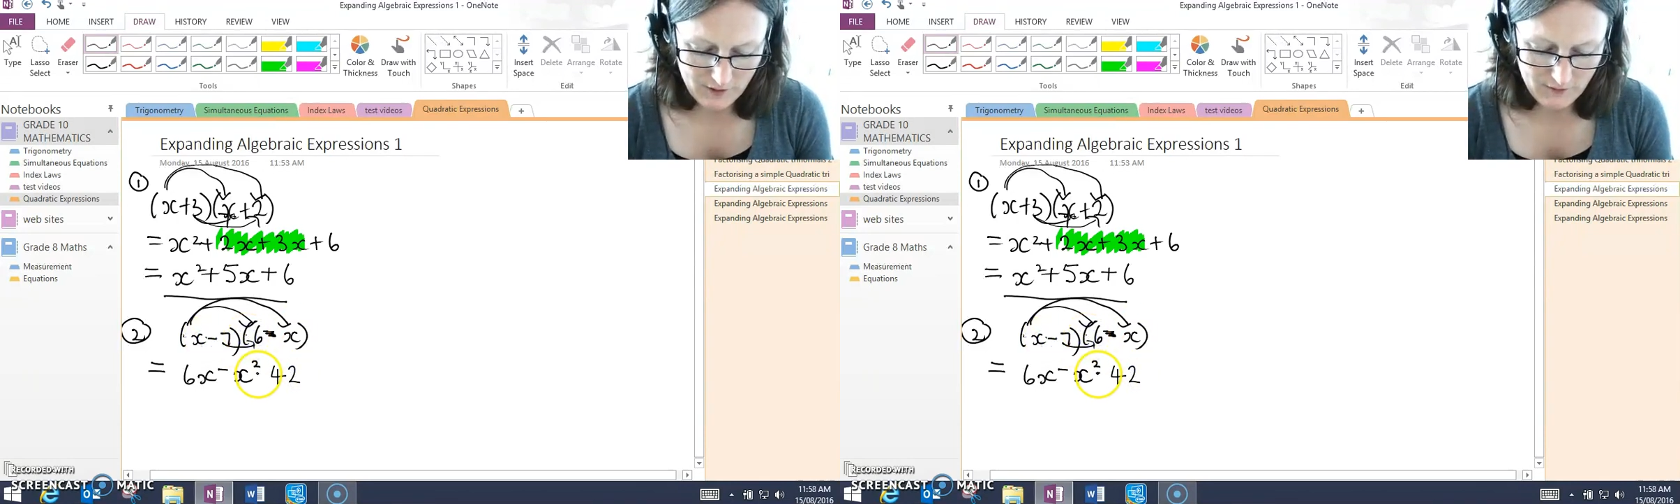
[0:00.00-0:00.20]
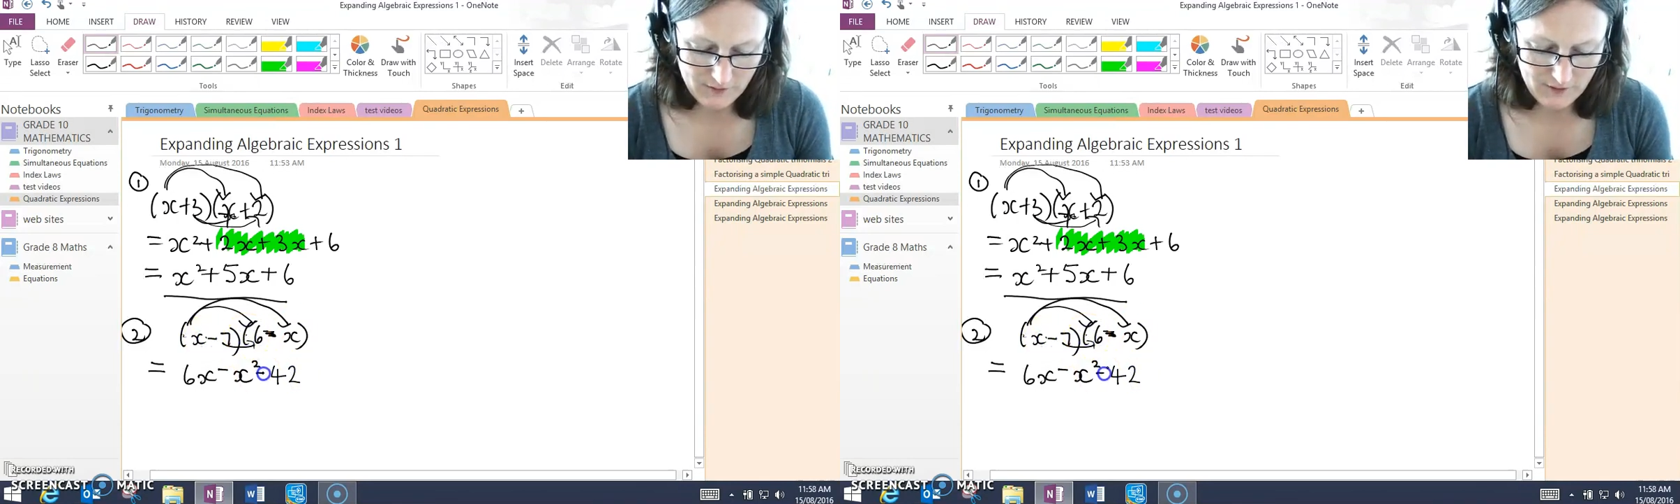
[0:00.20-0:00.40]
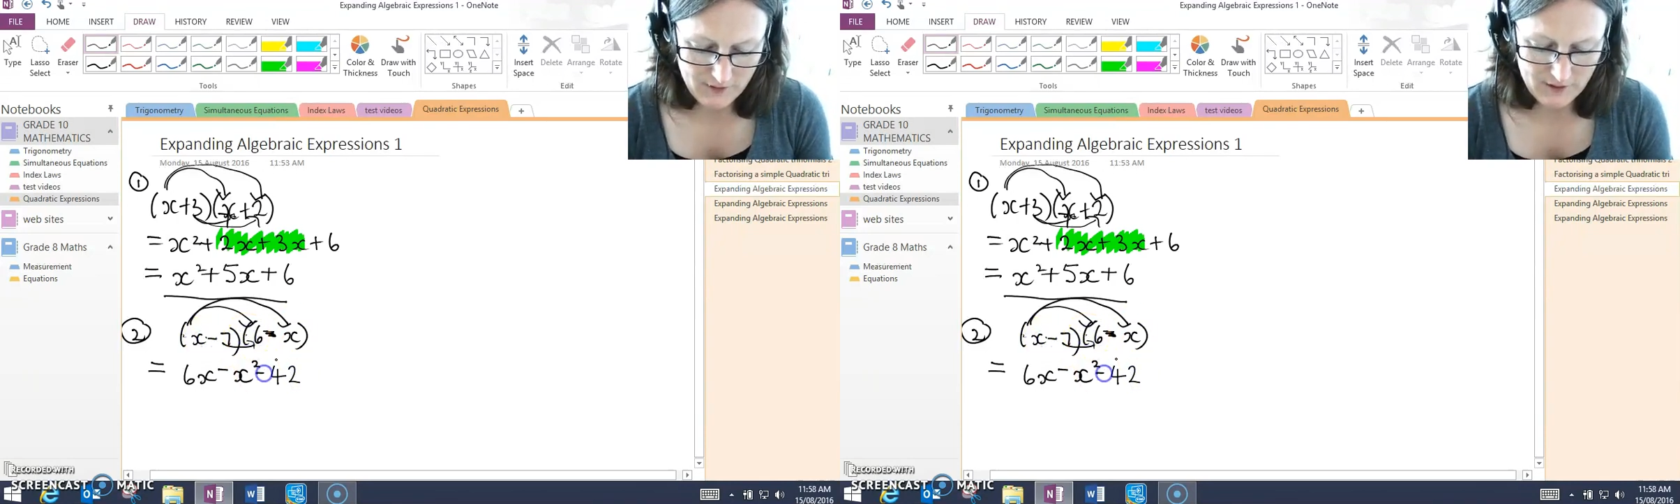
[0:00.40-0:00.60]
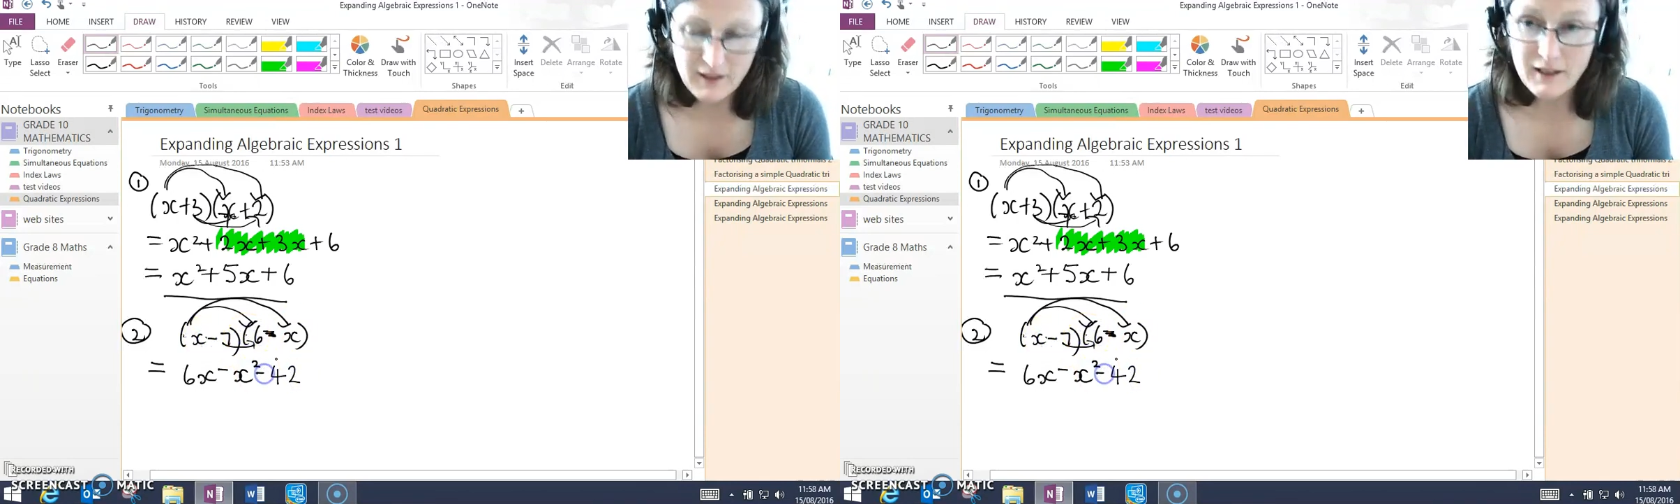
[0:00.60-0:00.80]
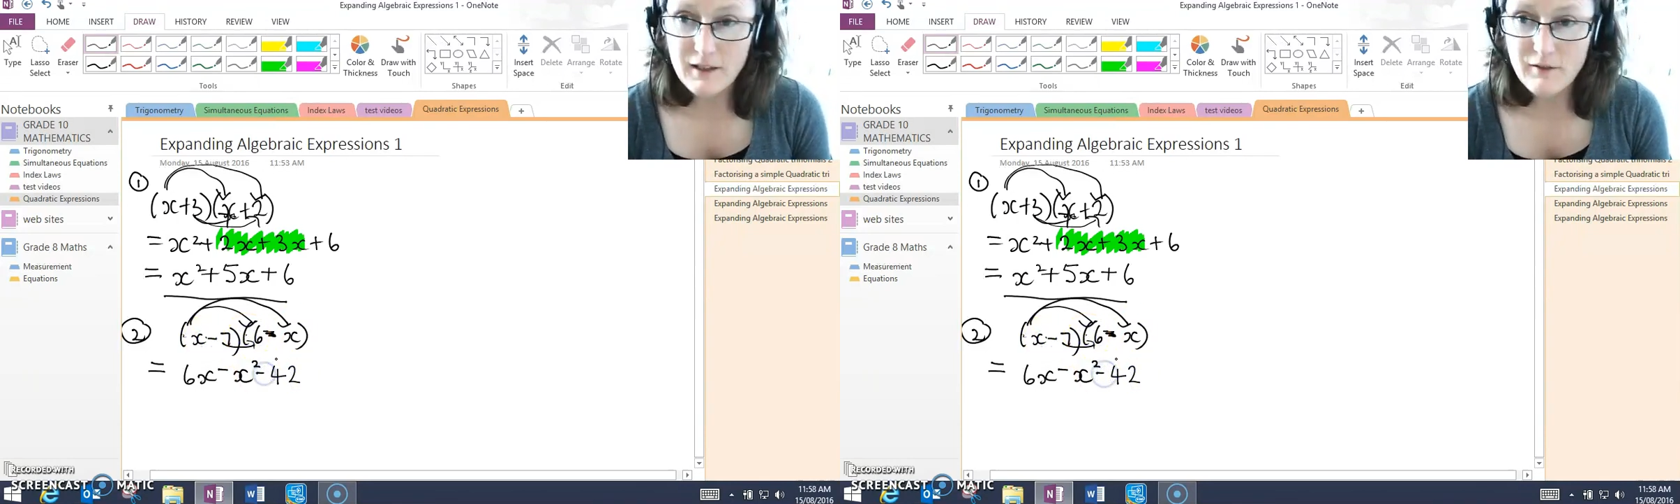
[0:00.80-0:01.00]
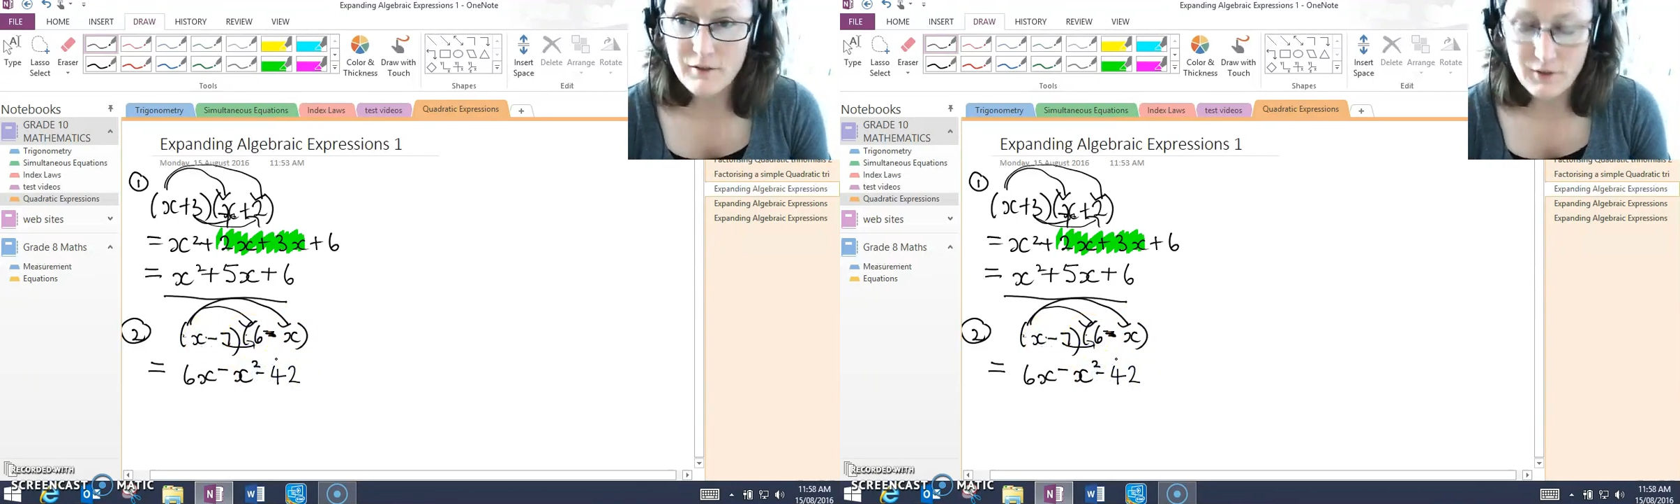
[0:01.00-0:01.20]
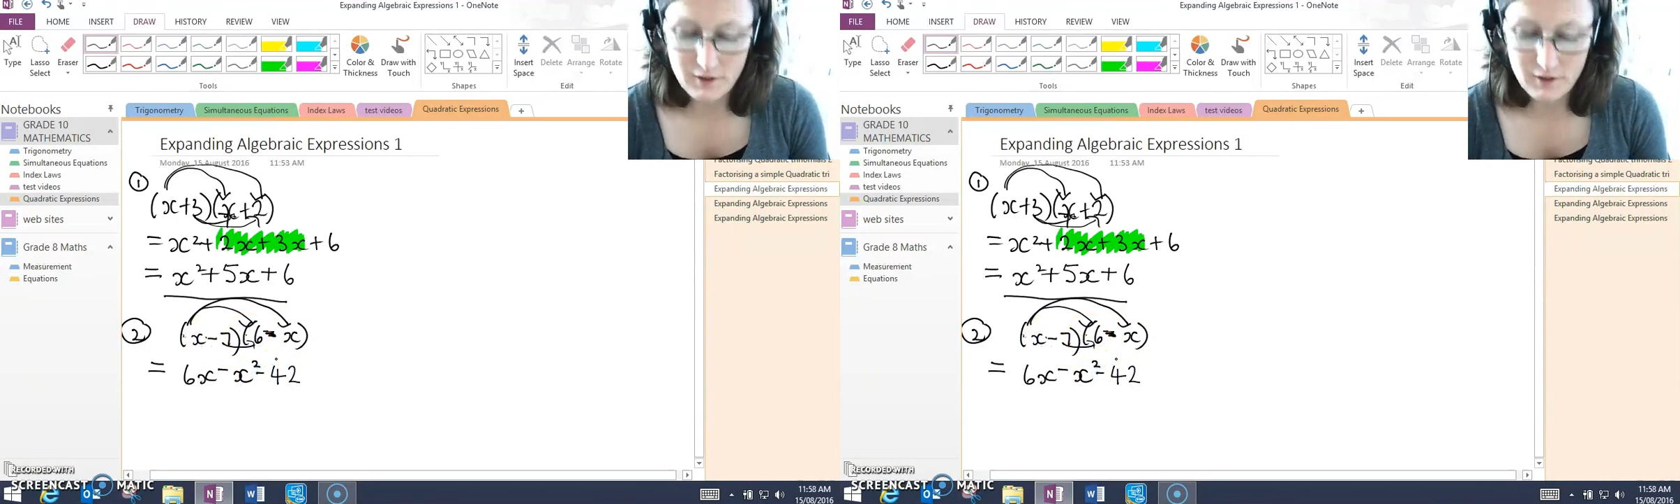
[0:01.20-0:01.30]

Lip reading: gives us a negative.